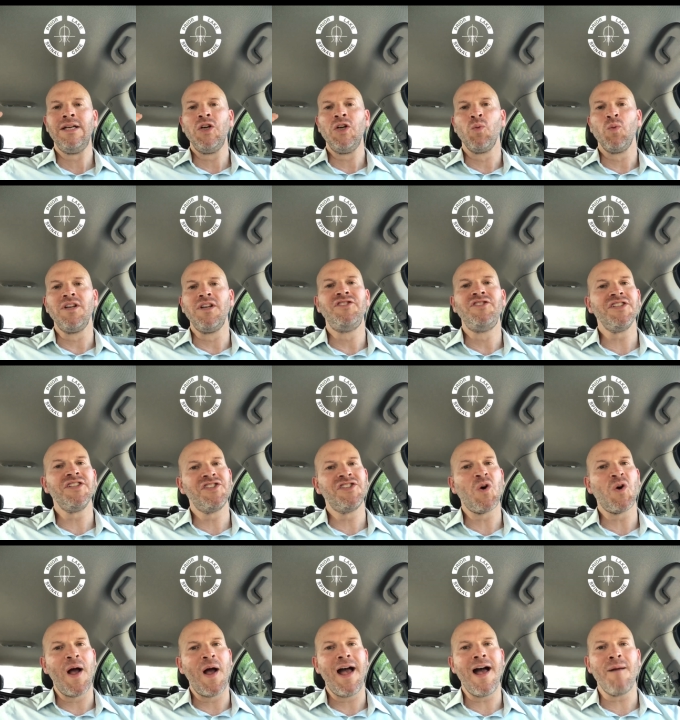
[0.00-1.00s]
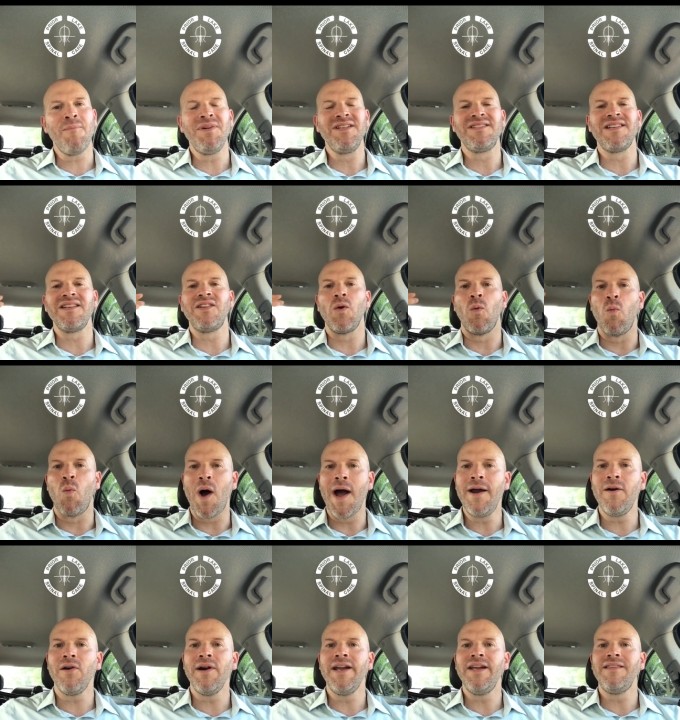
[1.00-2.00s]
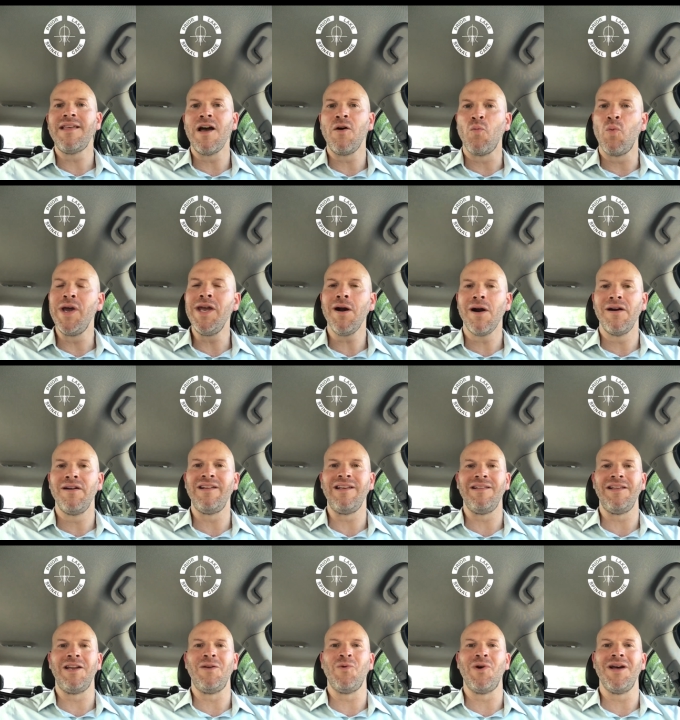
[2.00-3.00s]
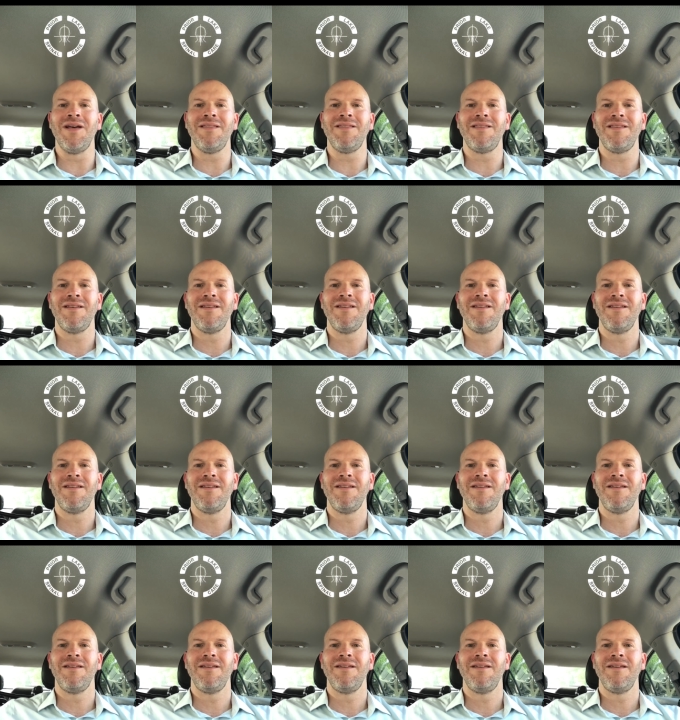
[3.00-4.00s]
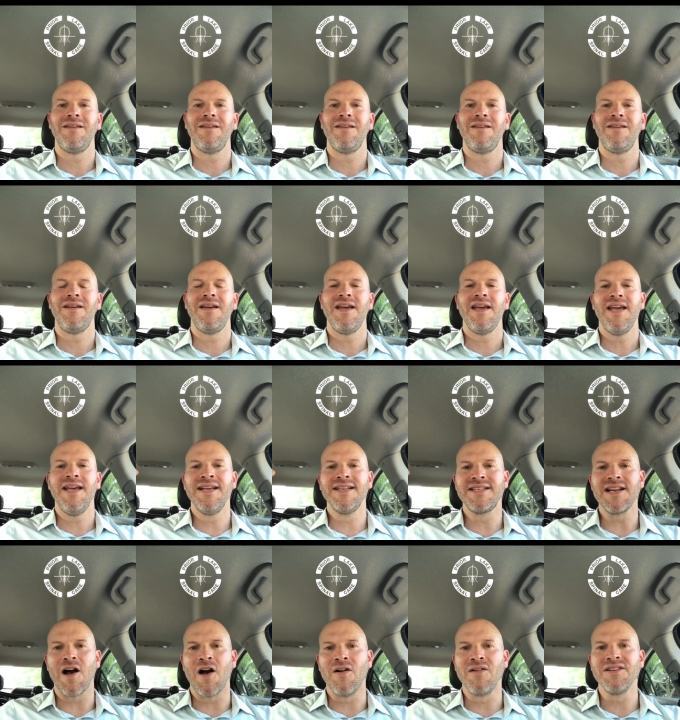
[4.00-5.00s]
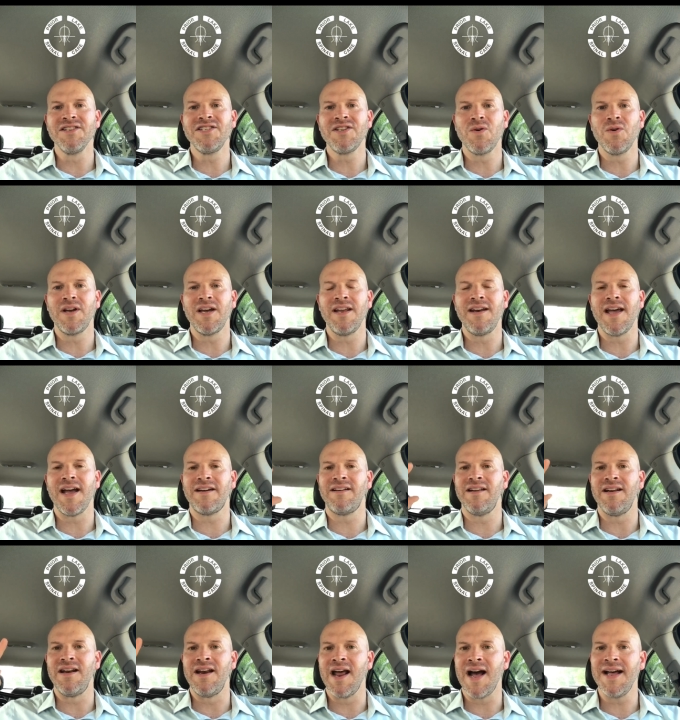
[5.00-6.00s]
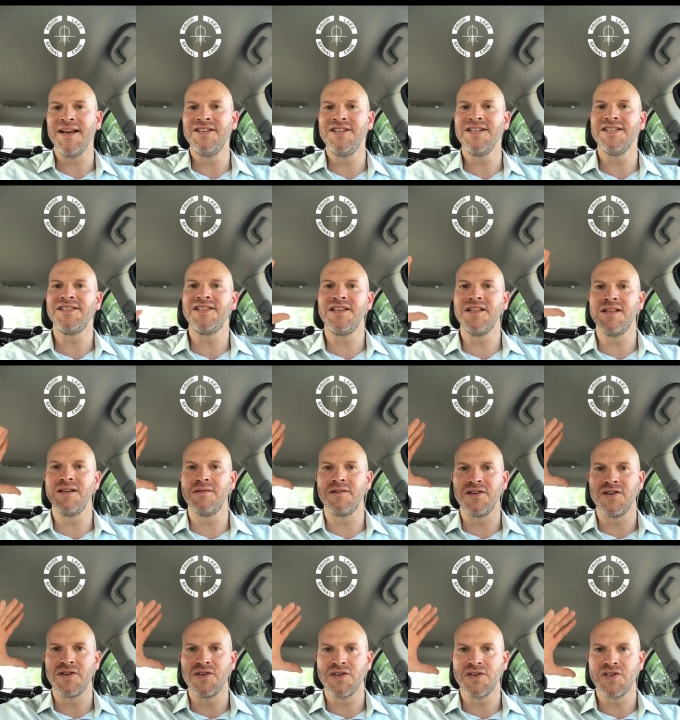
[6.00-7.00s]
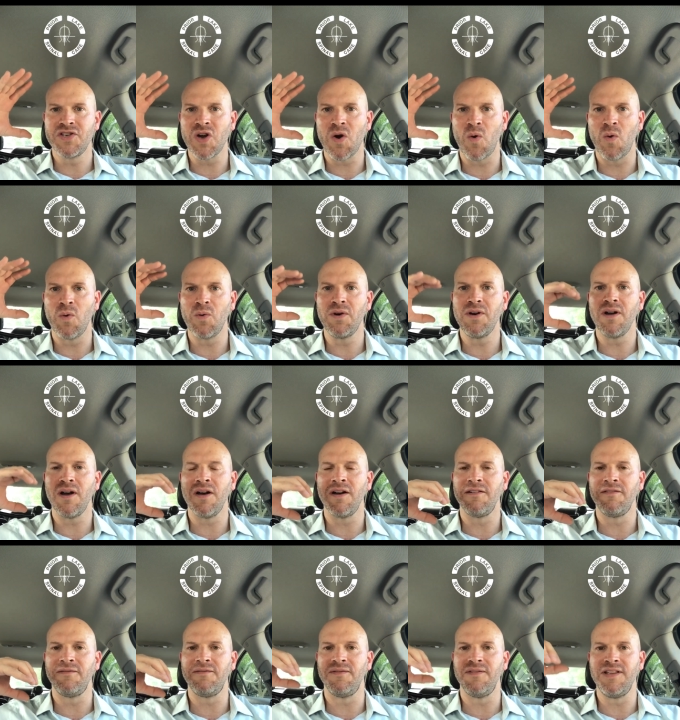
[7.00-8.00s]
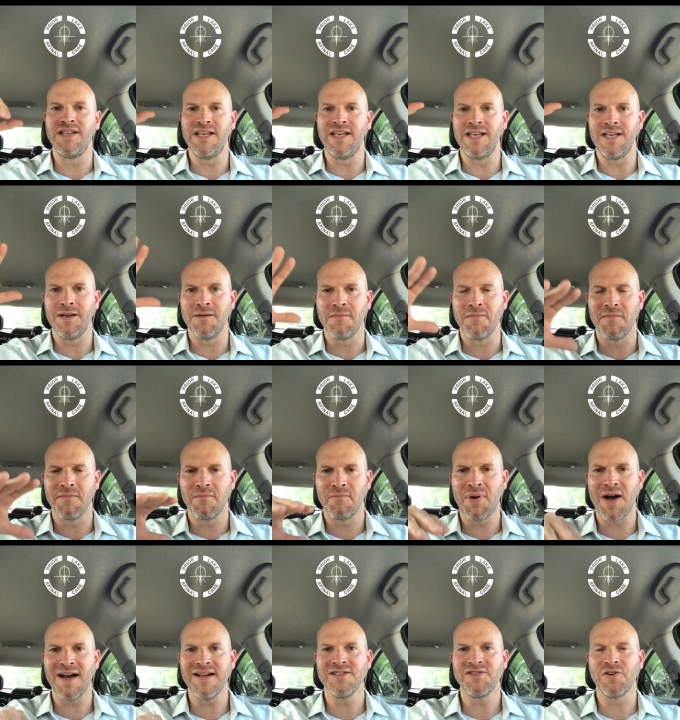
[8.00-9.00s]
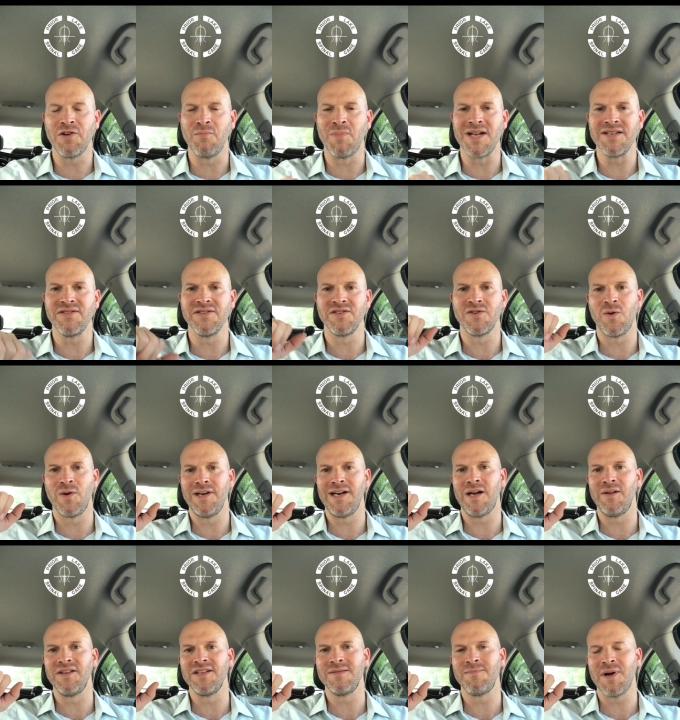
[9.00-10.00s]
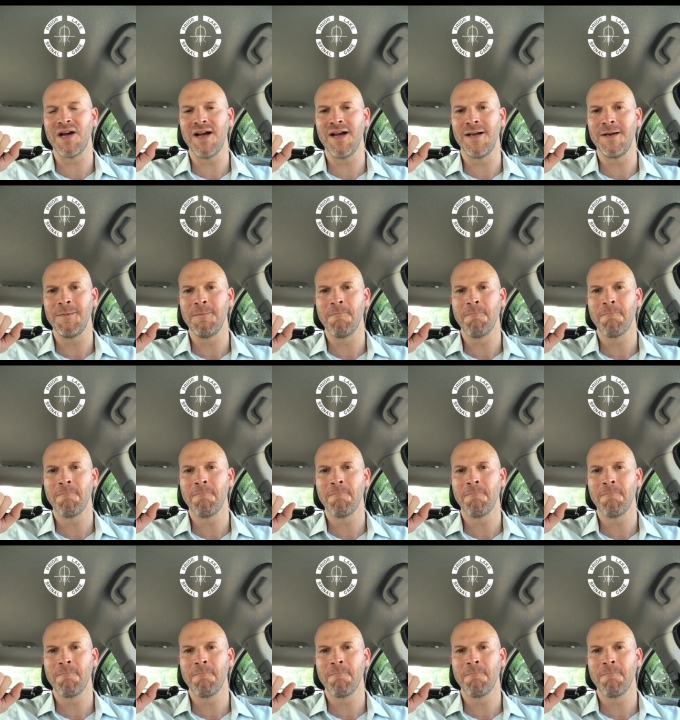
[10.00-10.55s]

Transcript: well, it just so happens that the wiring that we are dealing with is also connected not just to the tone of the postural muscles going down the spine,